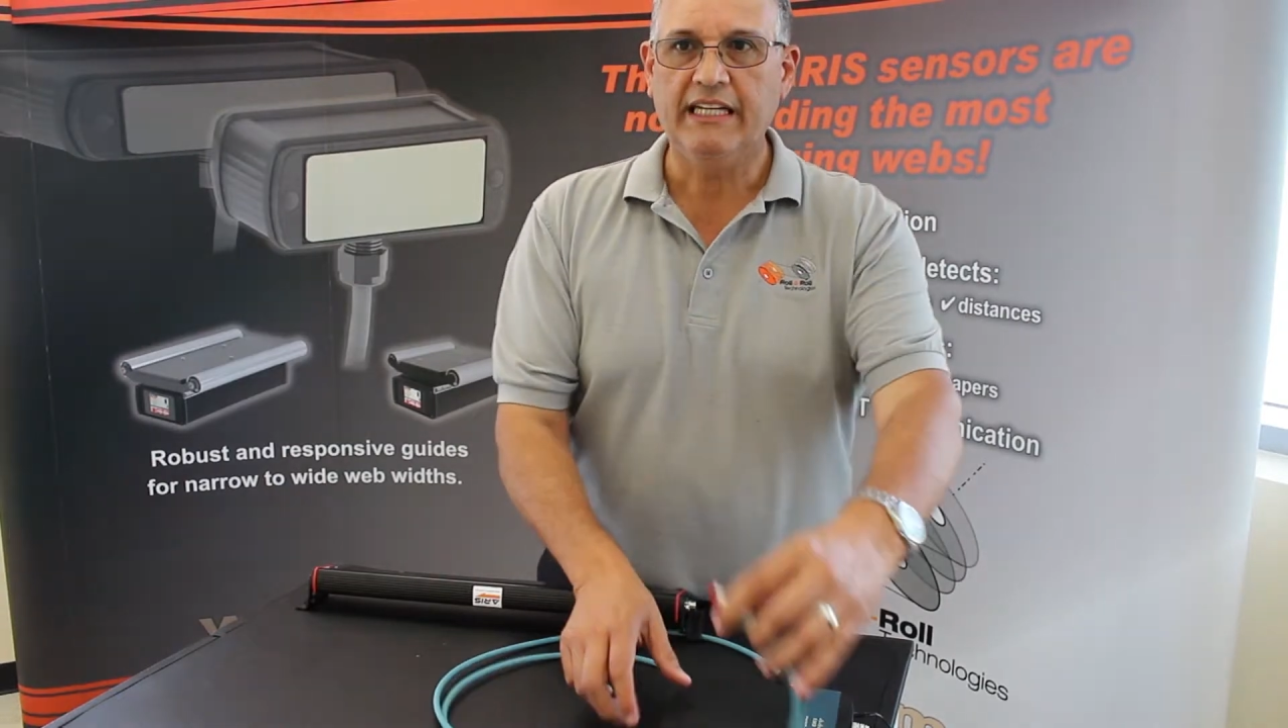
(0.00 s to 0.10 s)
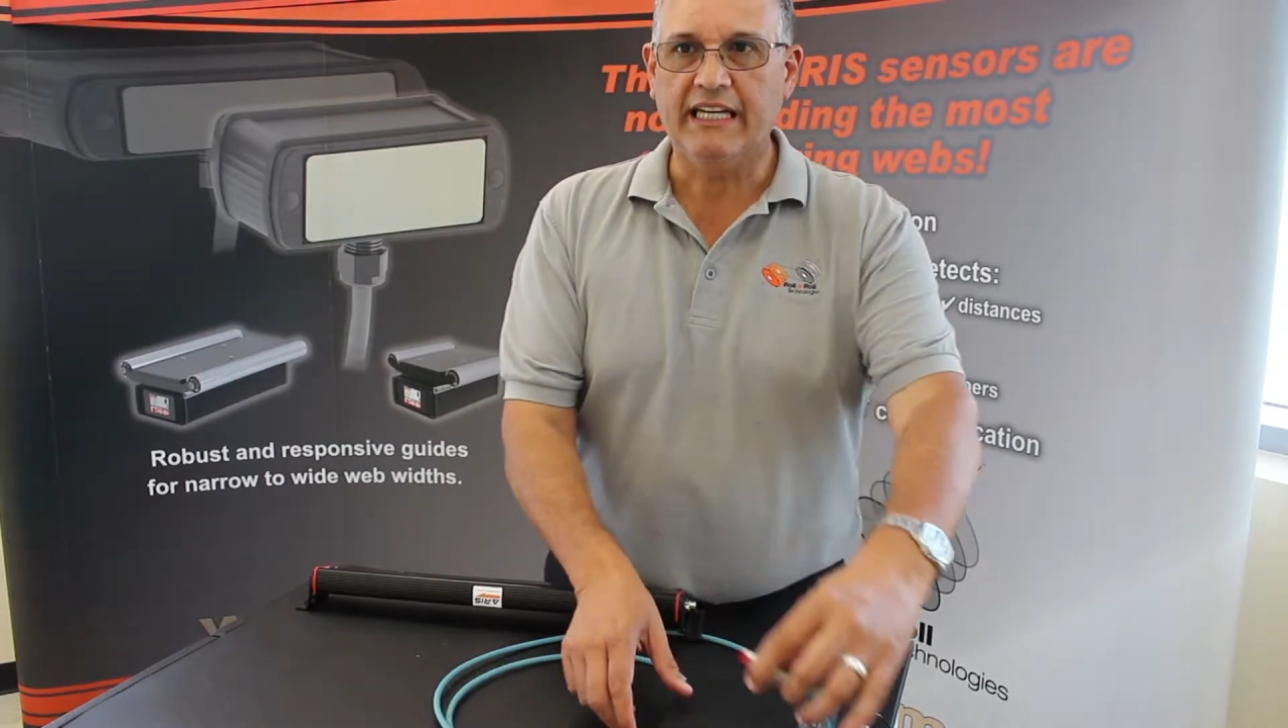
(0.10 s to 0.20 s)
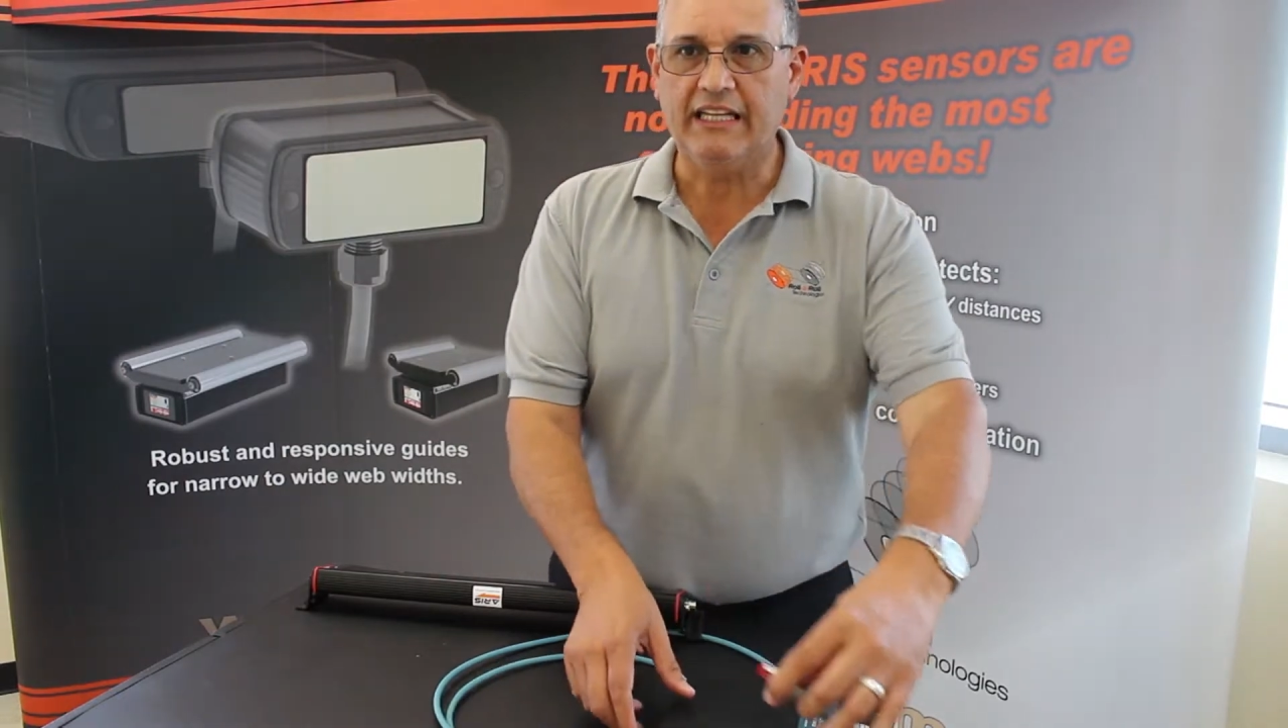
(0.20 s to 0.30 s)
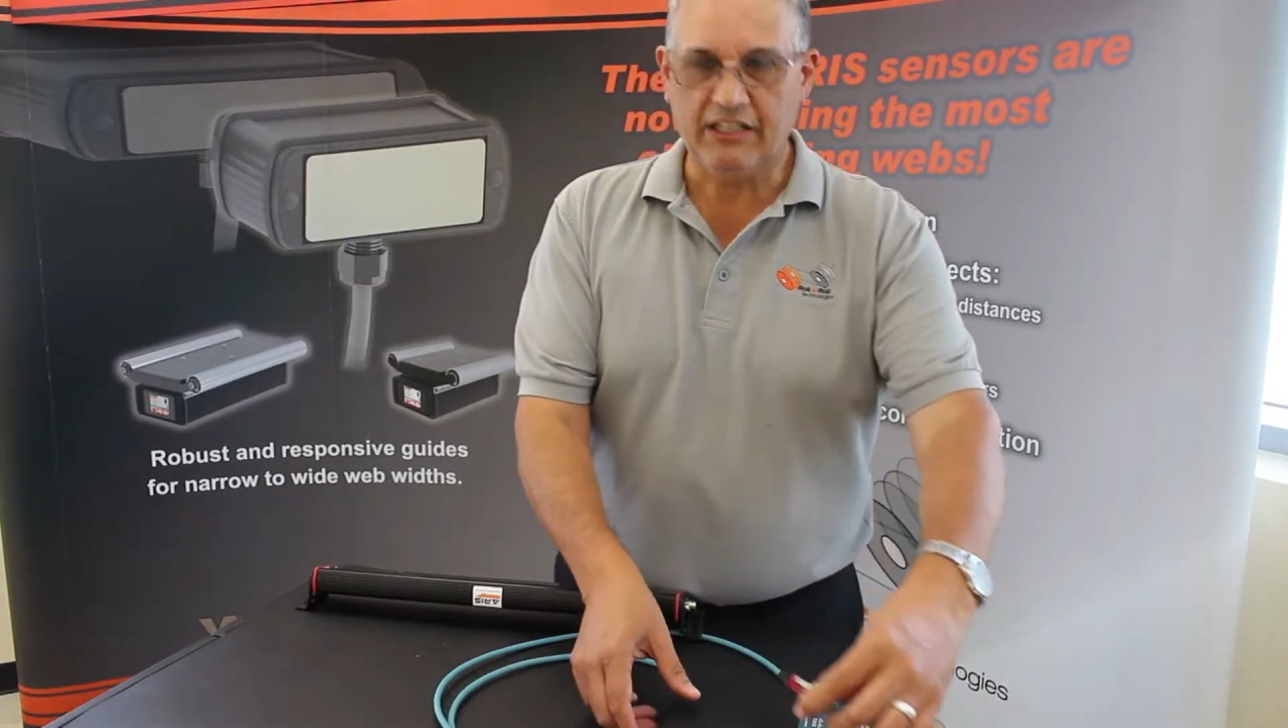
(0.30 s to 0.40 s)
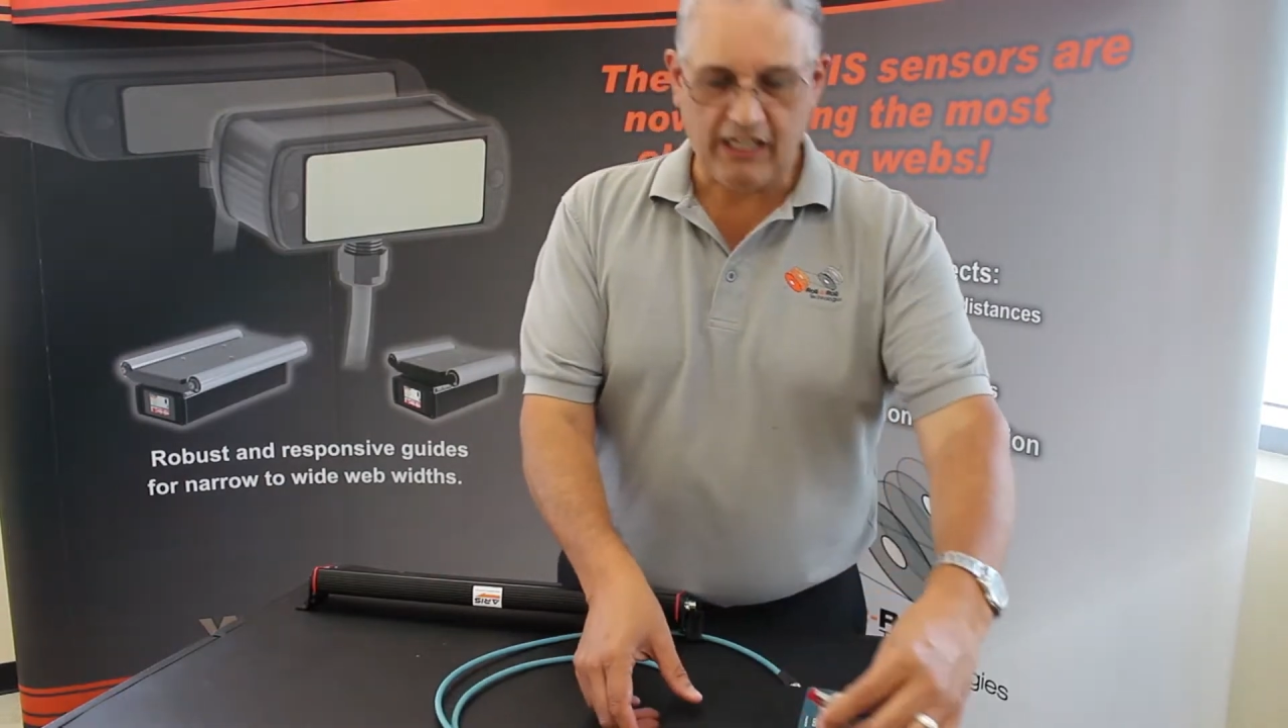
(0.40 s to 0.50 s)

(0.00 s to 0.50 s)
in the